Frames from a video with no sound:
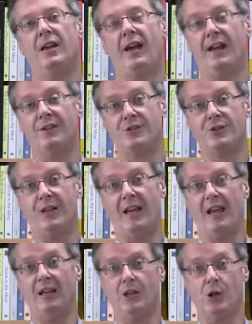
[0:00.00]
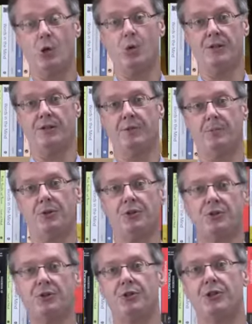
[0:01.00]
As an eloquent, a
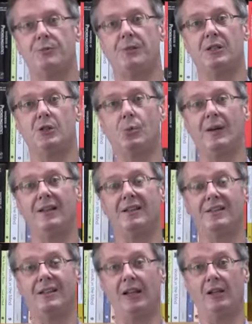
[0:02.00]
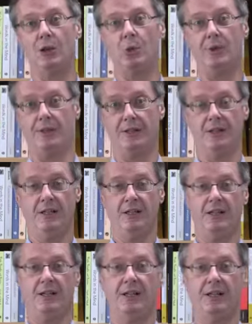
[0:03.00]
person who speaks well is eloquent.
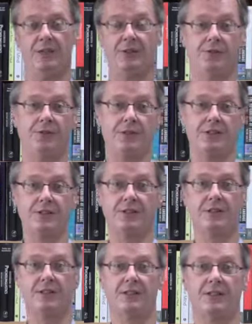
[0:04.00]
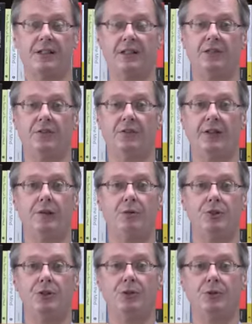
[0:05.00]
And so this is the style of
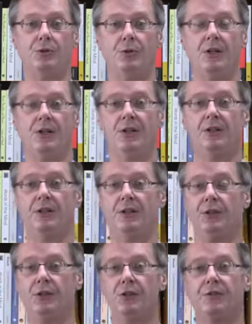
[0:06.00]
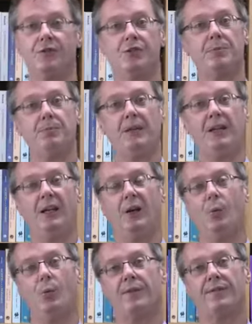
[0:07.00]
language you use for
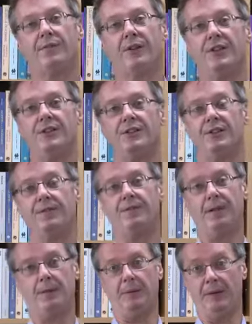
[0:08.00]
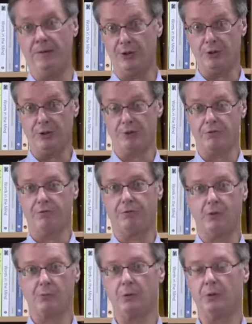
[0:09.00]
speaking with friends and family. Very
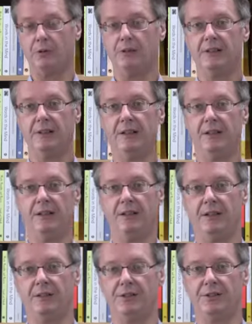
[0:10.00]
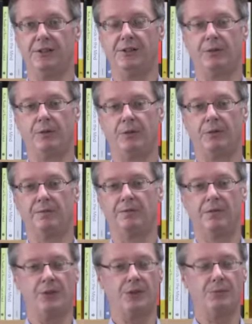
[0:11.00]
informal English, so
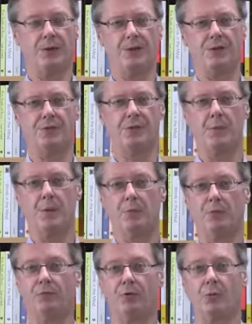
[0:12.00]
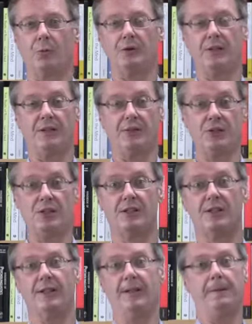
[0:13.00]
various ranges from informal to even
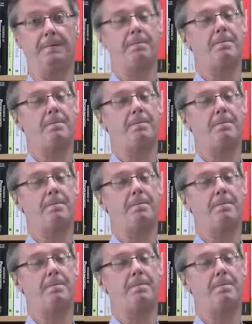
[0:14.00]
slang.